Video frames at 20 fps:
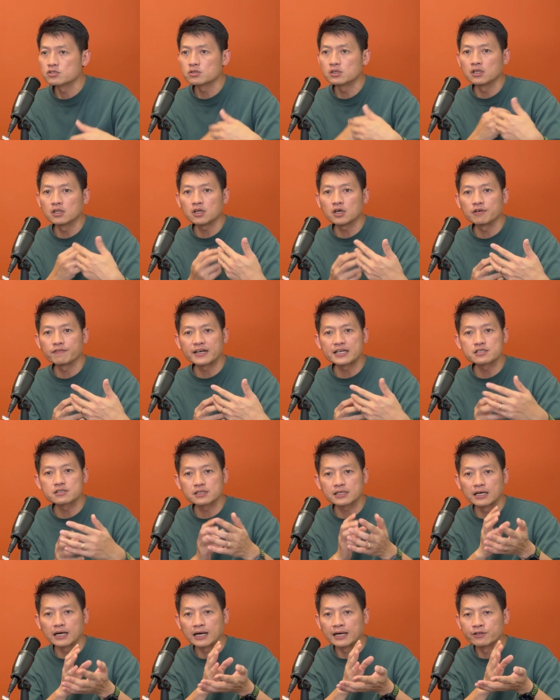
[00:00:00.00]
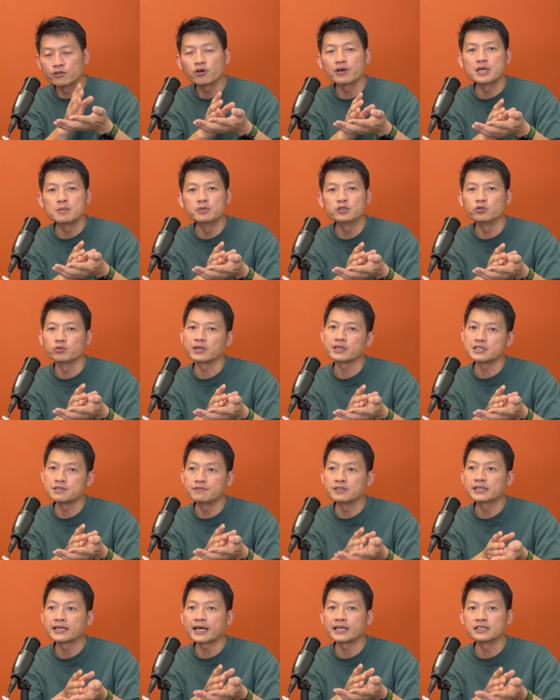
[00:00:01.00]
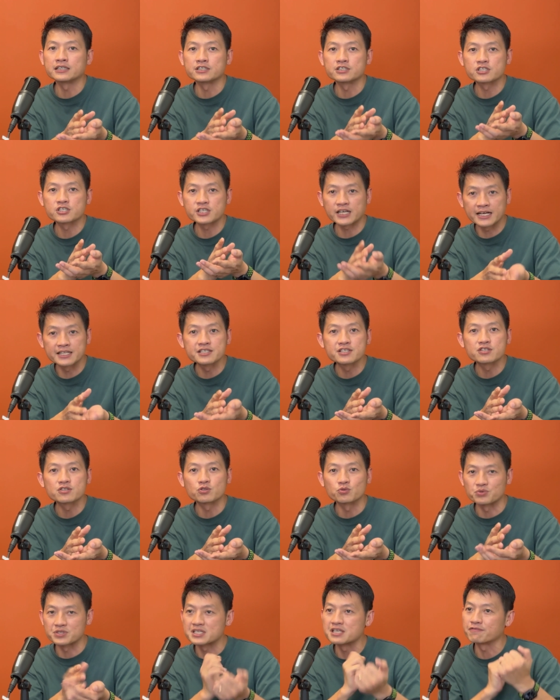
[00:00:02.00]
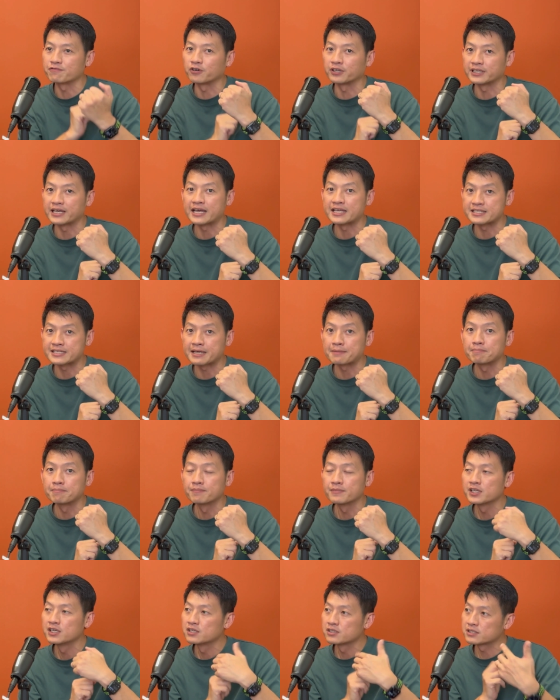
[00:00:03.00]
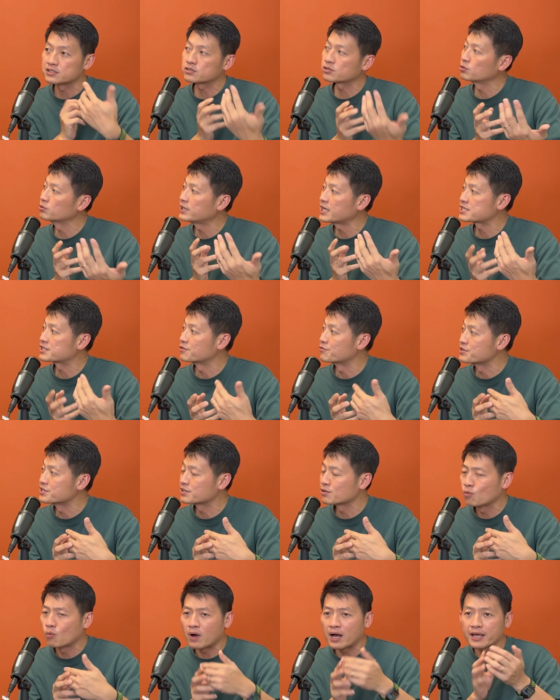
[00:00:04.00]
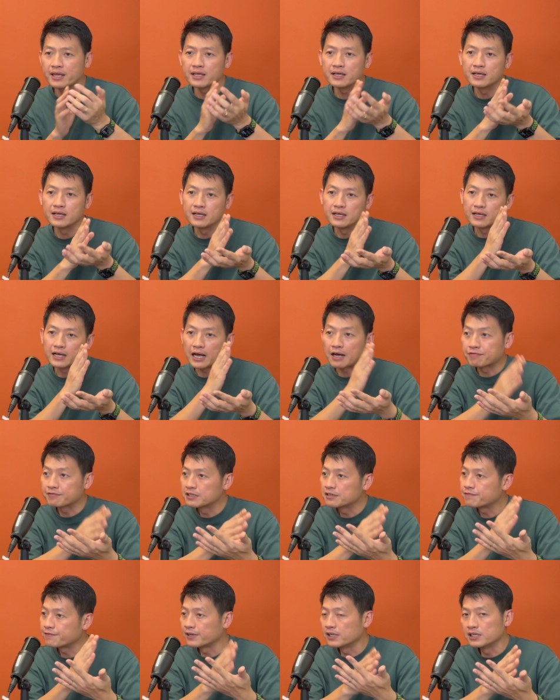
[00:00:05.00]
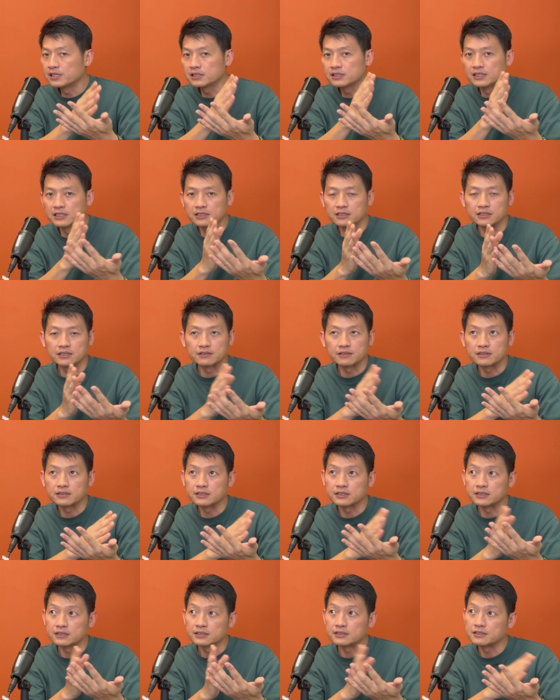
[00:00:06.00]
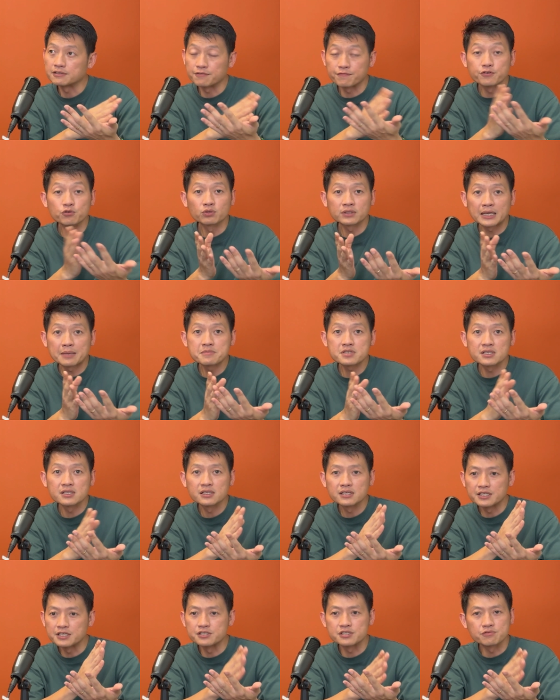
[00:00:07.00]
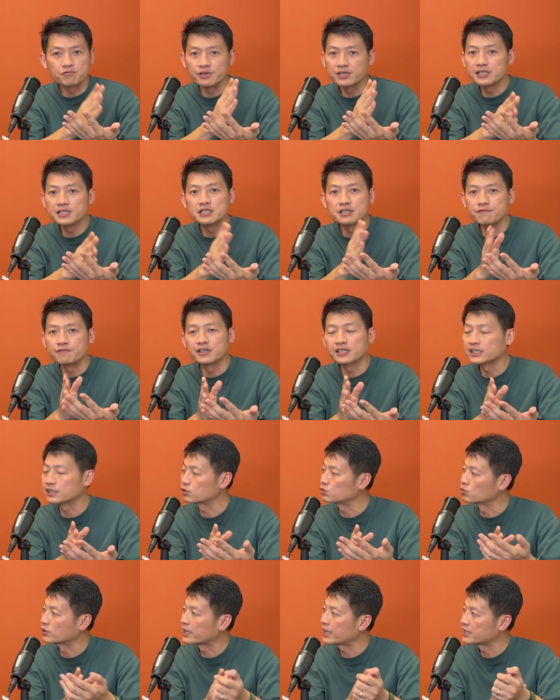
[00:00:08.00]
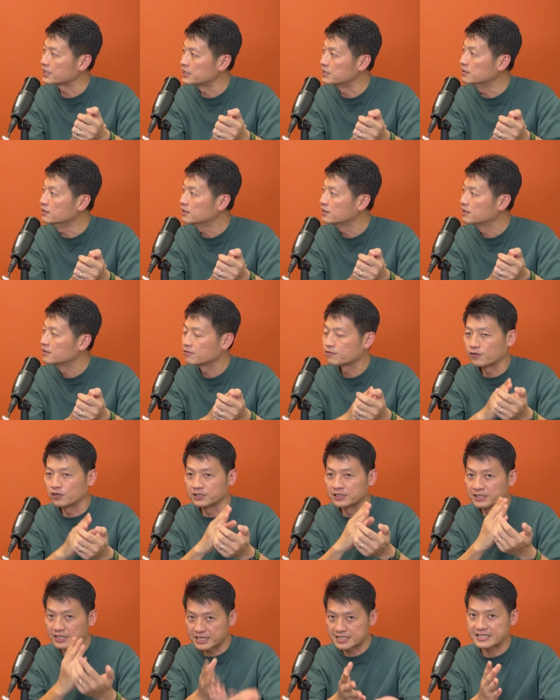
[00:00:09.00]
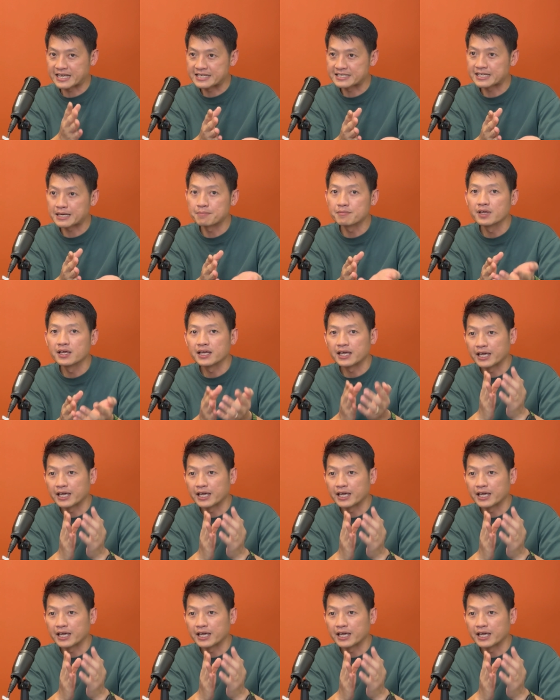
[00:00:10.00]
So a lot of us are not able to even get a chance to sit for the exam. So that's the reason why after failing the, the a few times, it's really difficult to get in for the next exam.